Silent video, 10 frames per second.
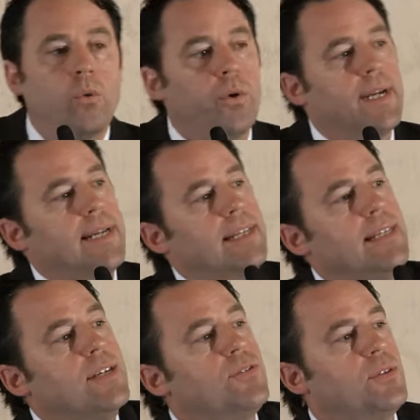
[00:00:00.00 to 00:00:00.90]
We're going to
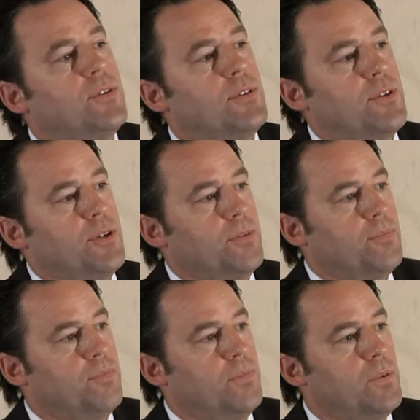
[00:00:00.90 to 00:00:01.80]
lease it to you.
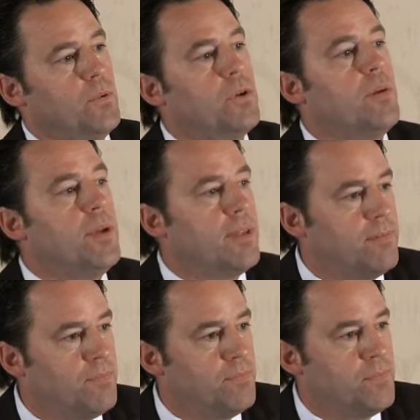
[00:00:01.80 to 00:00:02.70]
We'll come
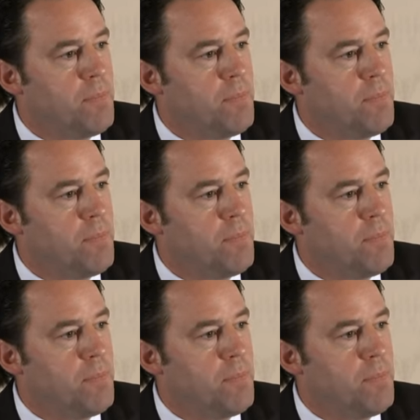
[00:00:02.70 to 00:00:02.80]
in,